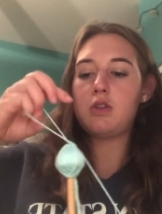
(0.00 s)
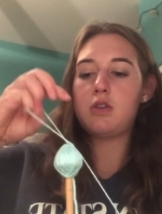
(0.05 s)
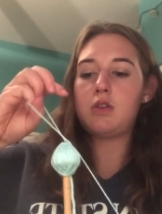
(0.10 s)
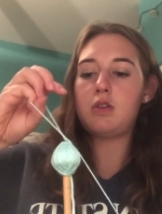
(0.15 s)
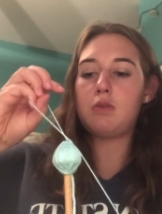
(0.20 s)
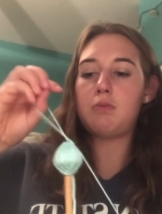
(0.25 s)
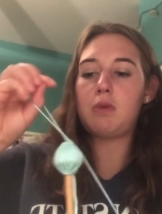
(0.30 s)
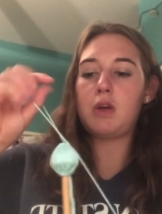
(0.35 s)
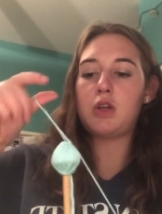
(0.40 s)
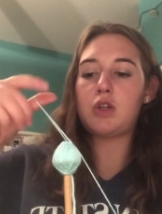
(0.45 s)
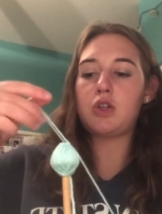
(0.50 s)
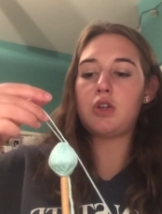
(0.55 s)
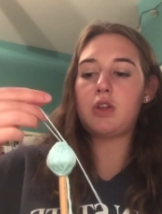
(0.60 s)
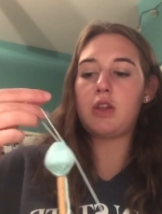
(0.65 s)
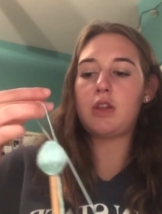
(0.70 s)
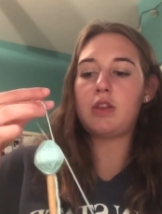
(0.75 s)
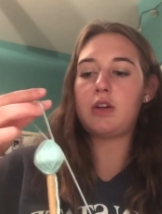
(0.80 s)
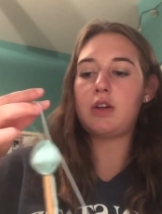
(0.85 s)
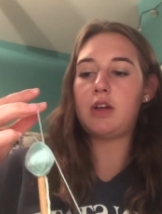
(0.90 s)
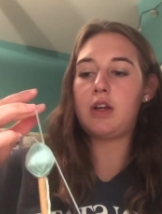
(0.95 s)
to make sure
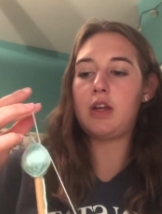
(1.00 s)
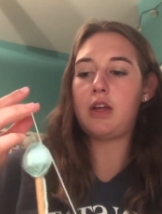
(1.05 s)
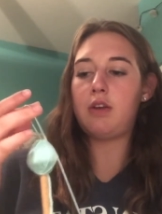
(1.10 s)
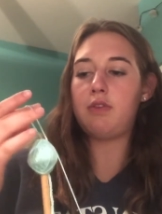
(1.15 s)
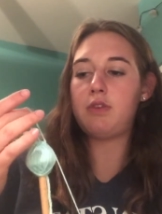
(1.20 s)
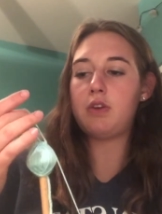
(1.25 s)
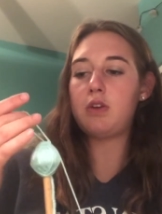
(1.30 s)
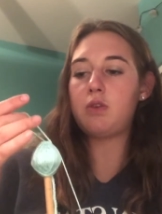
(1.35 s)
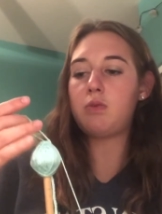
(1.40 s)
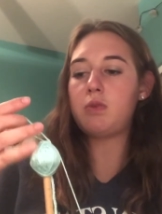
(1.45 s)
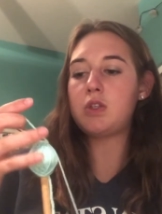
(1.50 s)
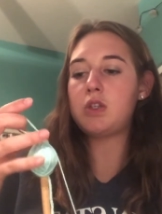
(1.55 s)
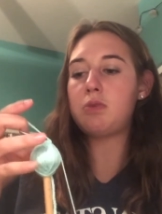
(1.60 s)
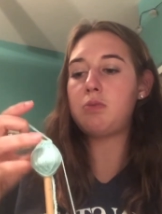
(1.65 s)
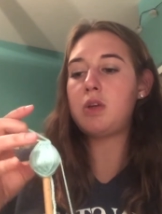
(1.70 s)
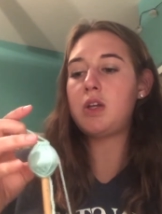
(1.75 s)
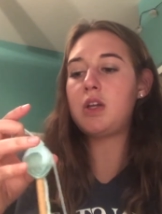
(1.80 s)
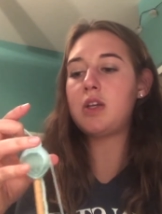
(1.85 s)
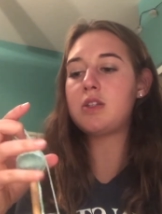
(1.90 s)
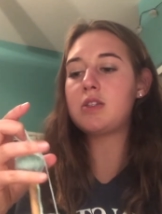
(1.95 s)
that they're even, which, I
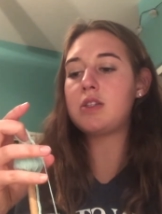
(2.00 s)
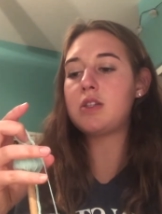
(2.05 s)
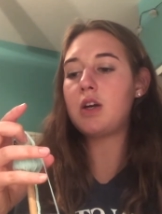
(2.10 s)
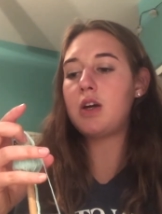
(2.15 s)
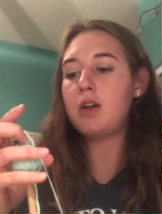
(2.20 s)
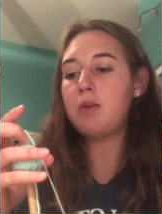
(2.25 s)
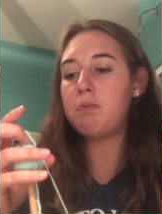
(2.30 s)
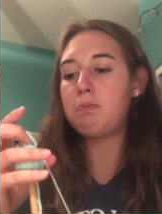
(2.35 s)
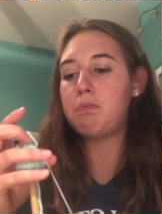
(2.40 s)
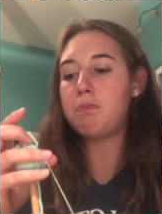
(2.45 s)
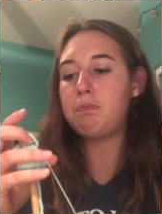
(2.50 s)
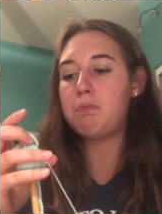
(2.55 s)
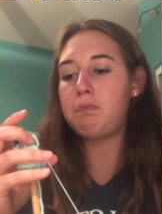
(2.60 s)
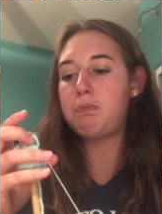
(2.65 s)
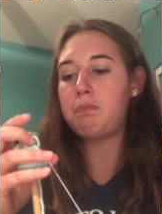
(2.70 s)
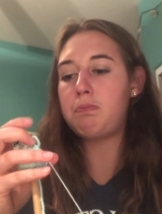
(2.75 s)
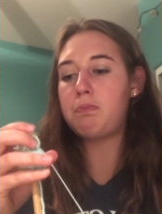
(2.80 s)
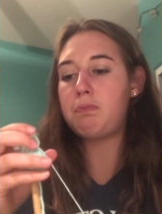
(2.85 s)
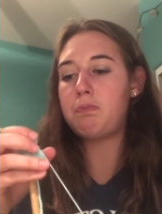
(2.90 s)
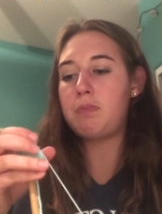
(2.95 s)
mean, it's not a
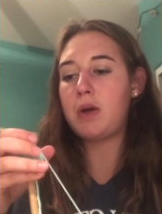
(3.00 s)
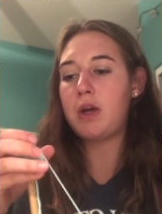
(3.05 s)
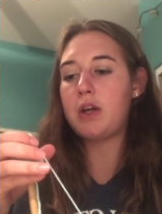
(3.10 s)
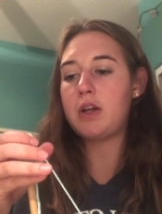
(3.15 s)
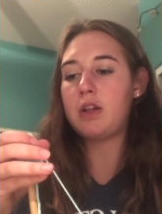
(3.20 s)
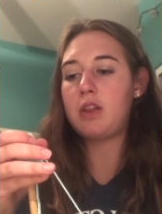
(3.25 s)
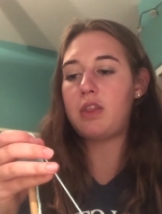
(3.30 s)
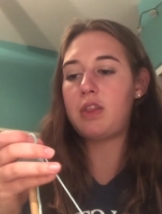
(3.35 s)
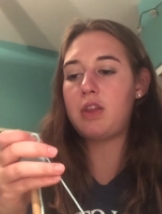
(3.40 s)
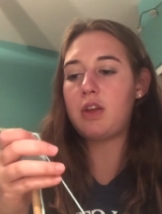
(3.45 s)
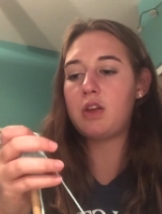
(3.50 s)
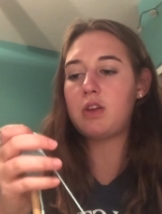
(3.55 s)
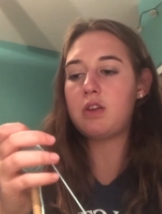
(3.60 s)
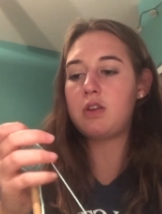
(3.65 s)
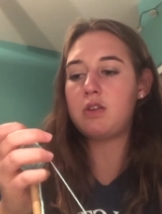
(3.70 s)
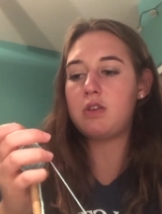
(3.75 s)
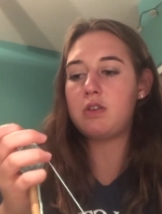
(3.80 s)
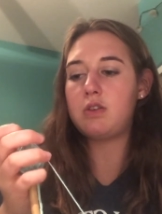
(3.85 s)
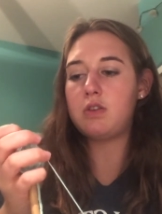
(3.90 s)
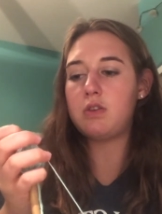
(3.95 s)
bad thing to
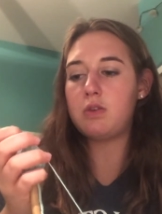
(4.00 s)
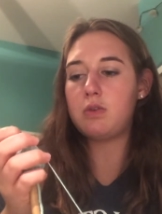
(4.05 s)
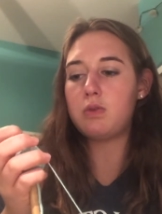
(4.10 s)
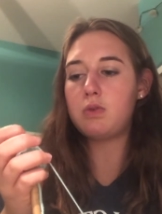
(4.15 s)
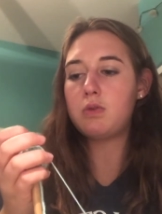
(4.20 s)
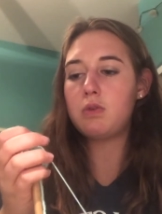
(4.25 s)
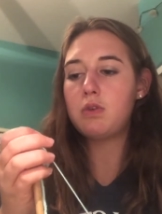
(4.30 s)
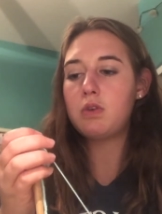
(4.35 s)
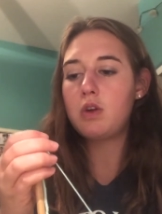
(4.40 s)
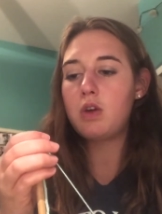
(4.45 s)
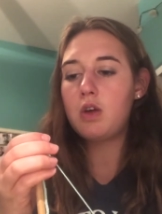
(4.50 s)
do.